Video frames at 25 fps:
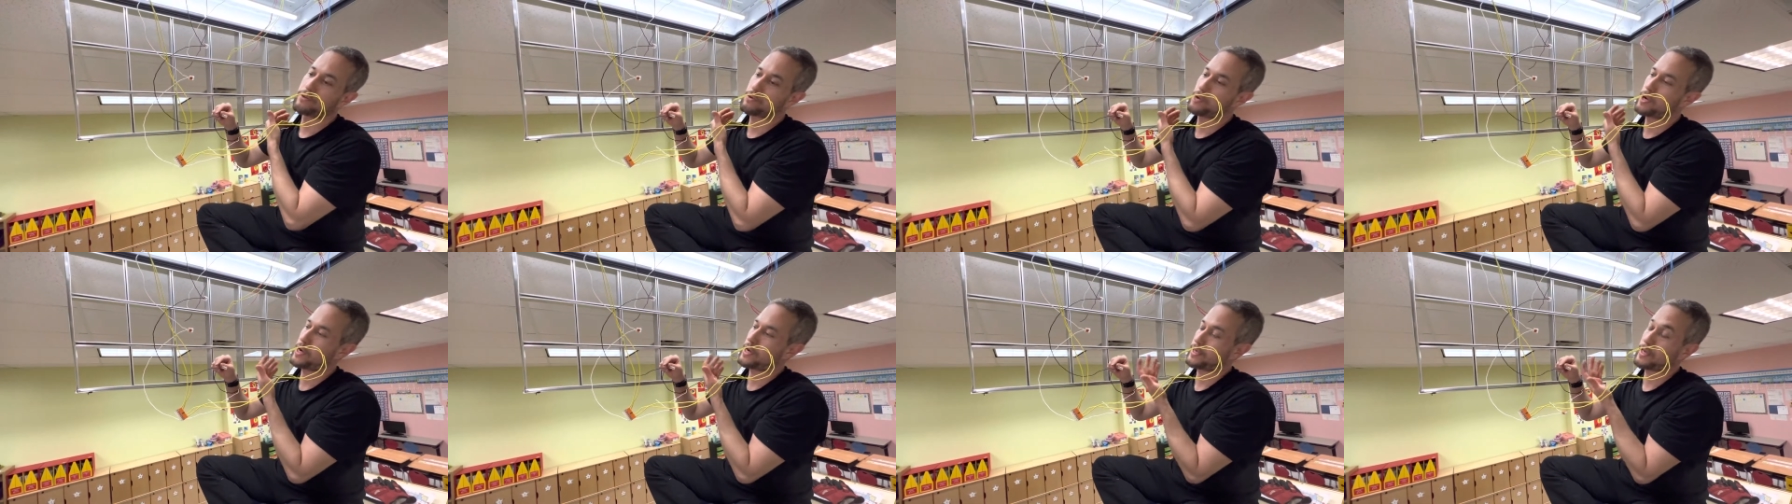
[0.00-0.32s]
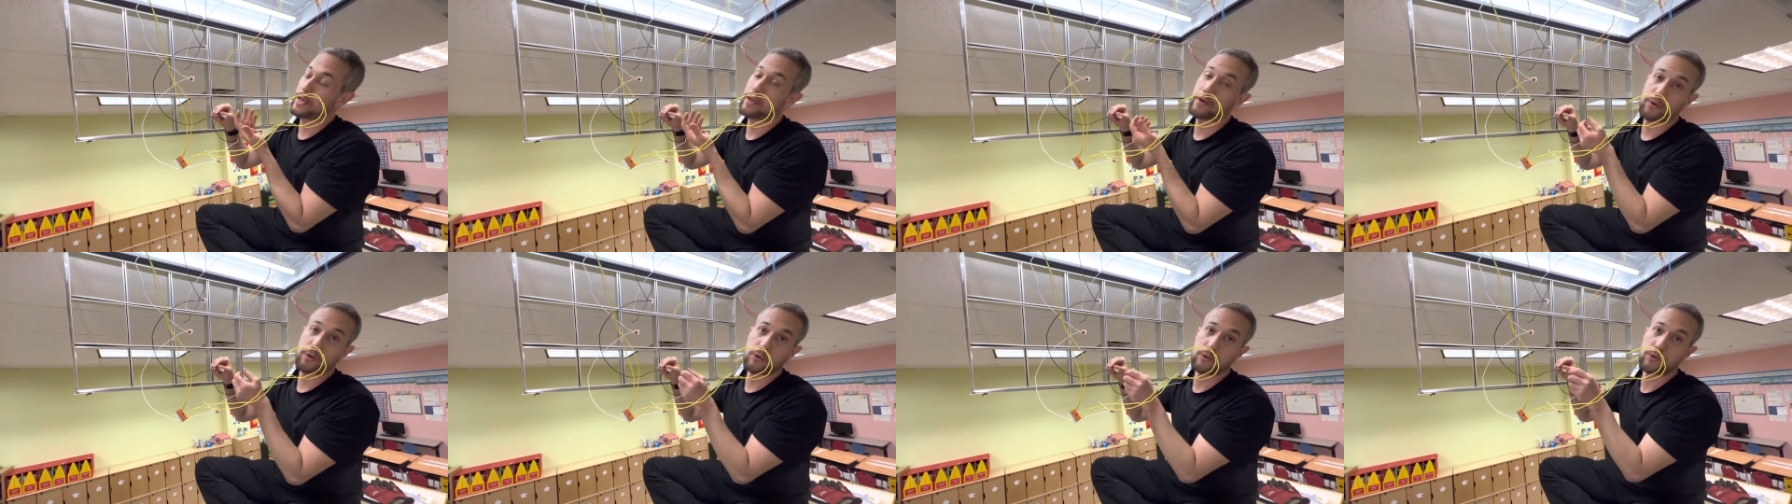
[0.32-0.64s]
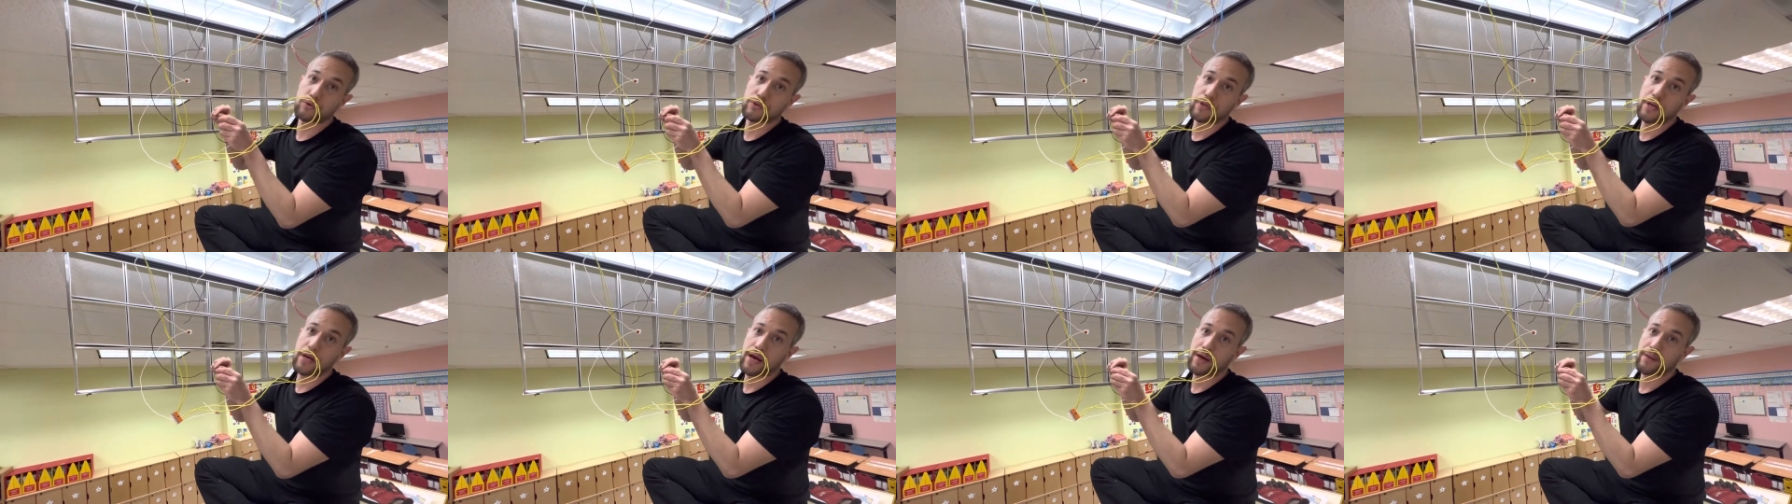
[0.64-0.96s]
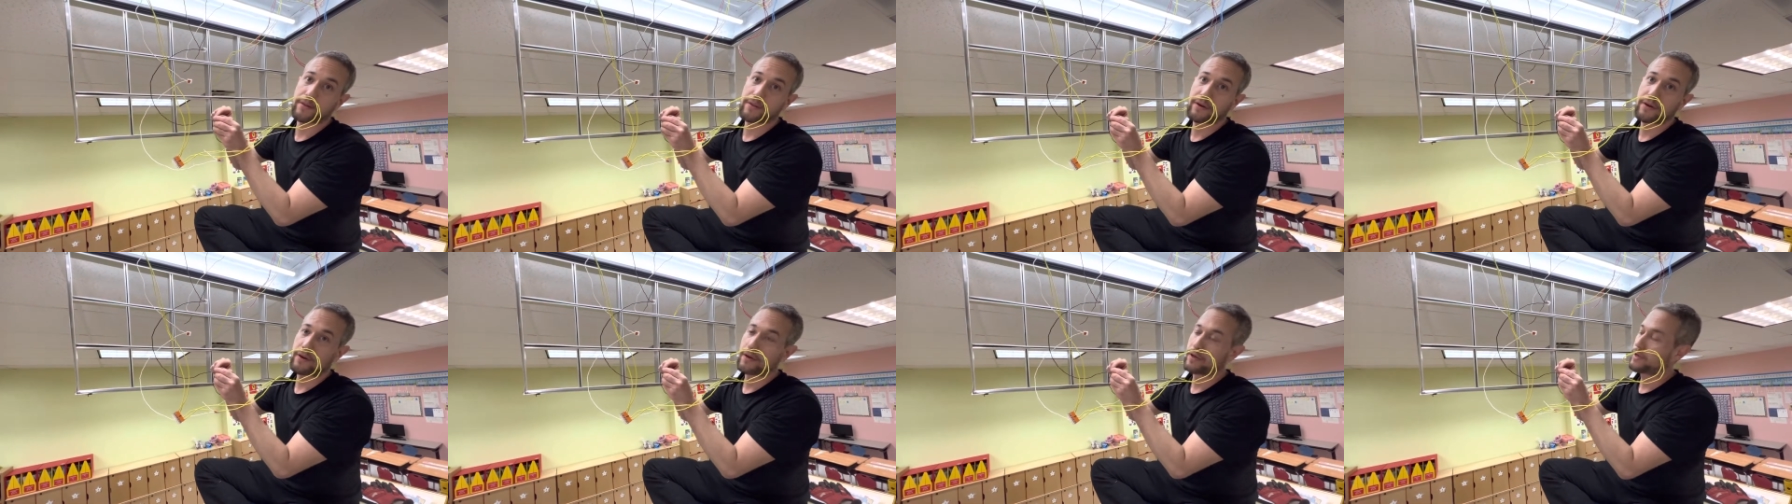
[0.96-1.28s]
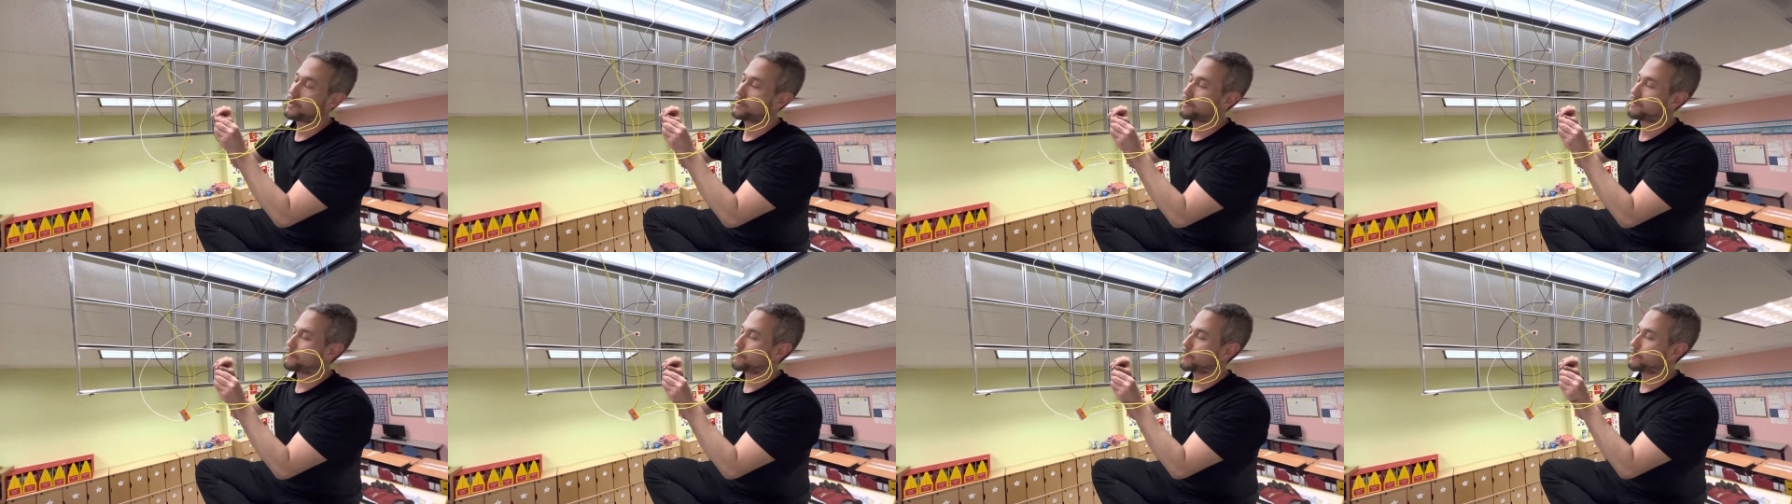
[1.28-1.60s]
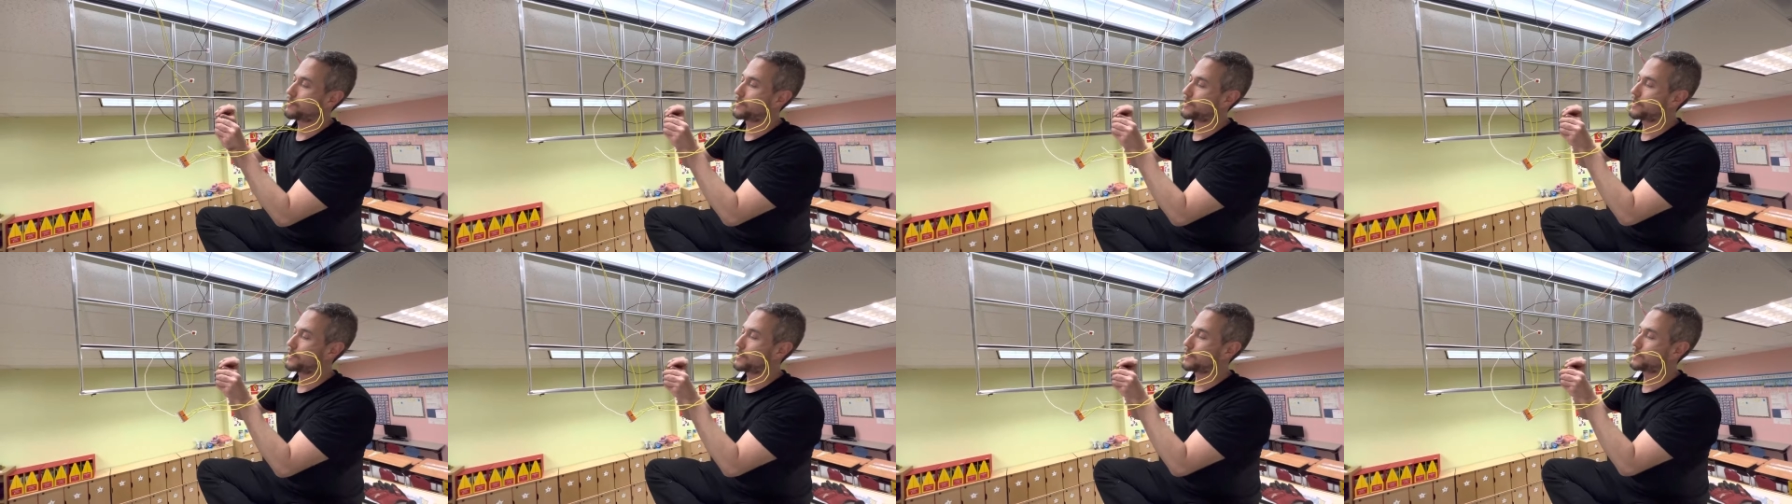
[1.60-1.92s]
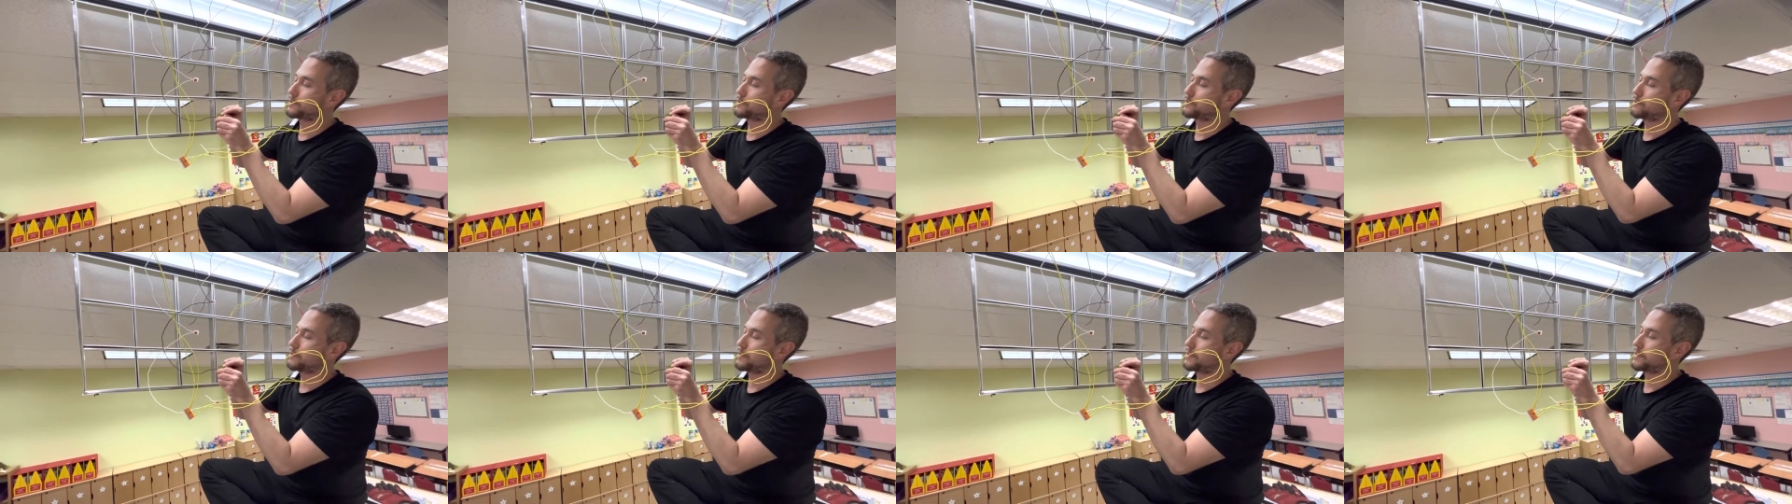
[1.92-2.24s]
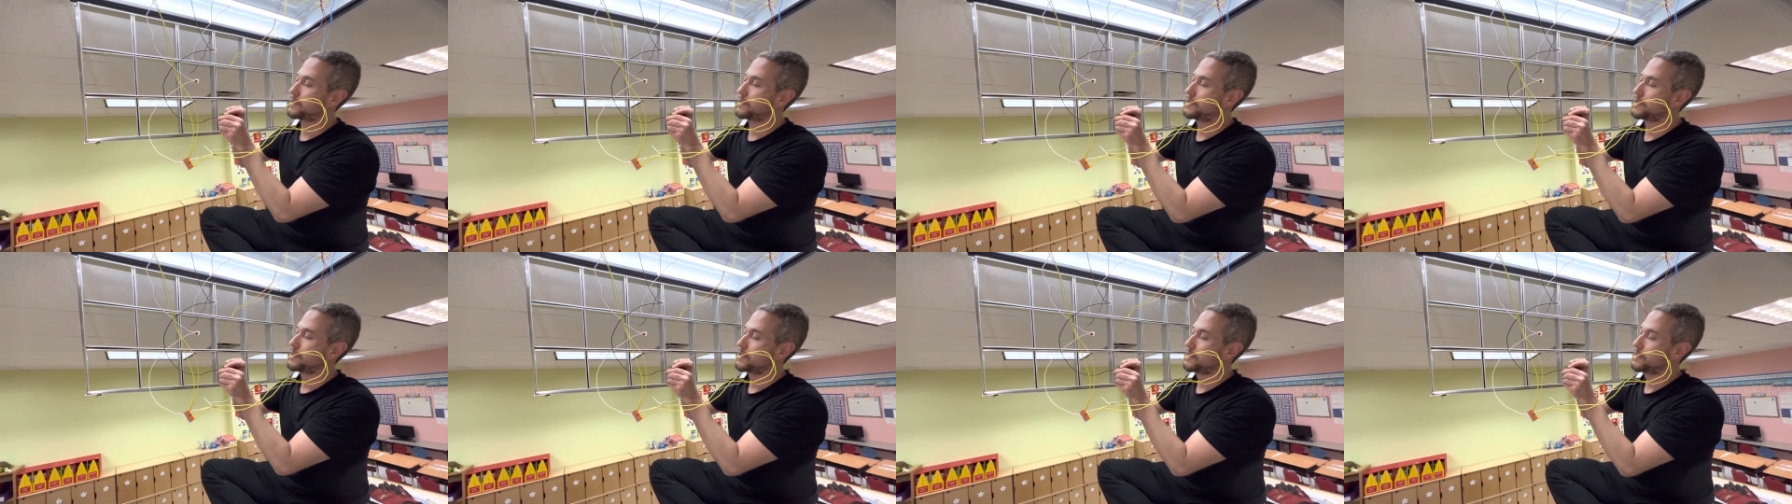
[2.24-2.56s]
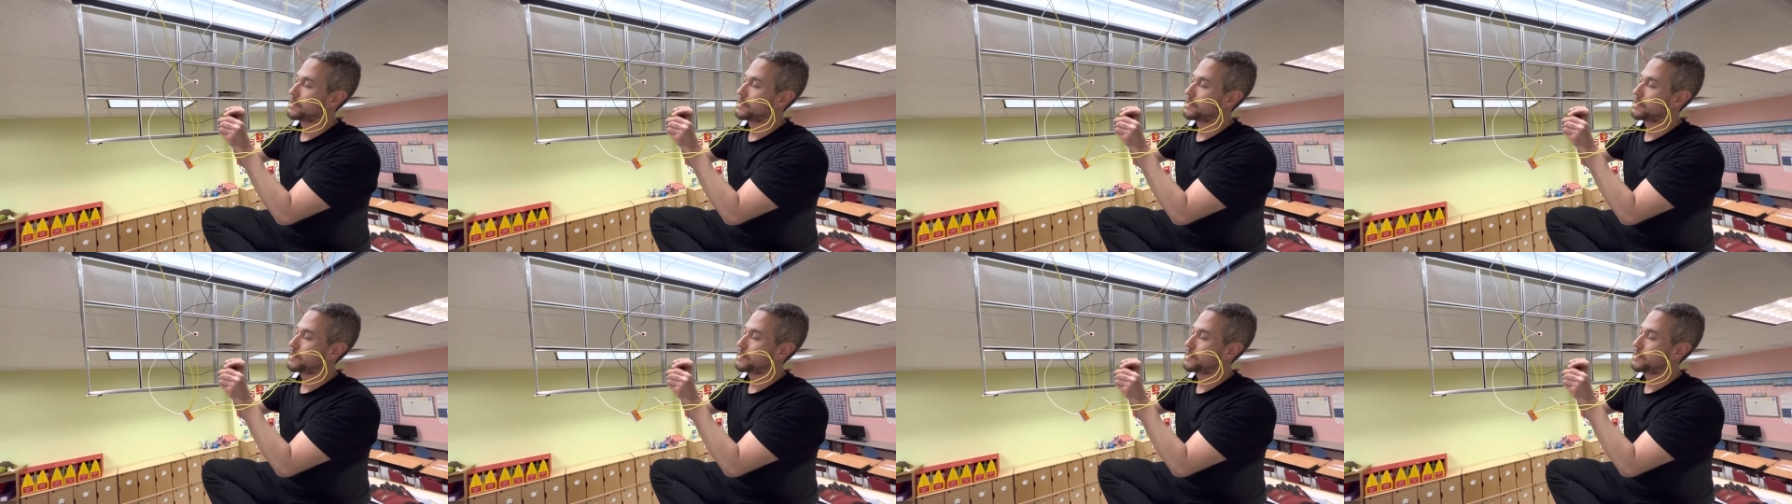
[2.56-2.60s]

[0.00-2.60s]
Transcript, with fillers: So I can use that for another one